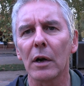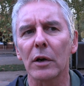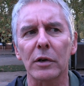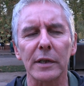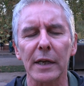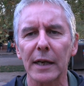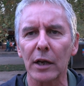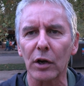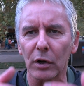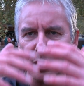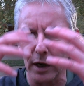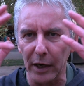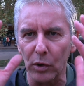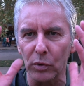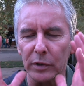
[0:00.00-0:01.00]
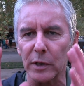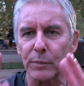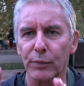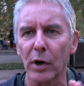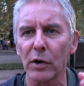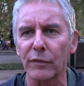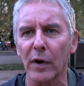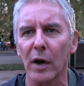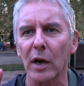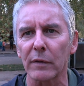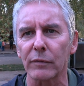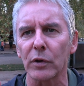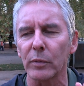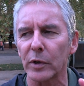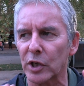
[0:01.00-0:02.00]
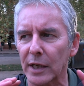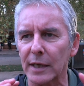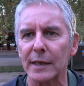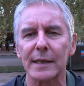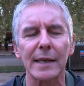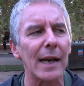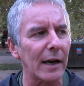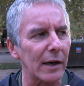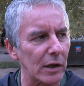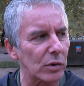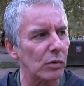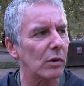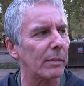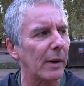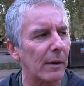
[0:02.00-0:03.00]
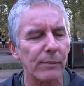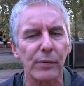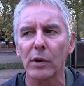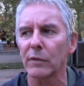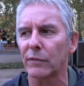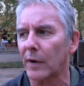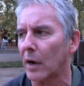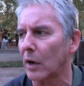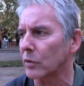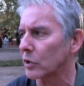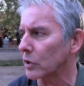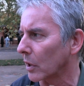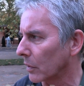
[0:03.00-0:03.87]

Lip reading: because then they got like all this profile of you, which they can sell, and it's all about profiles, you